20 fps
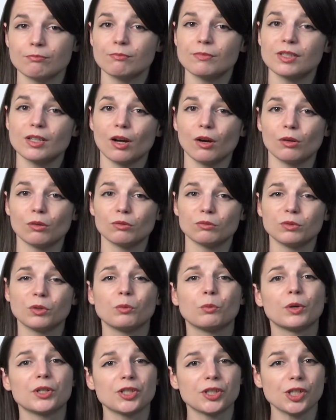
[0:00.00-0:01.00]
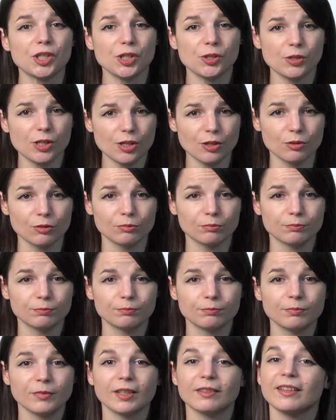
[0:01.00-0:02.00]
So, what should you do?
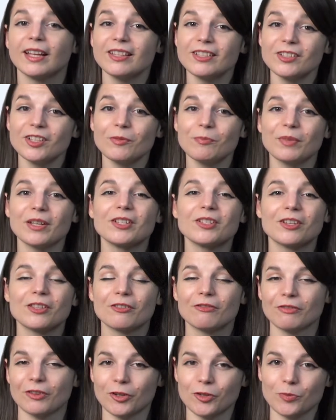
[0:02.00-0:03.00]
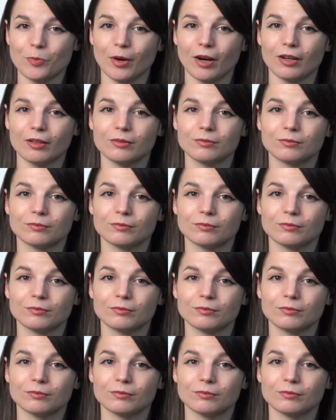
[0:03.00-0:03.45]
Let's jump into the first part.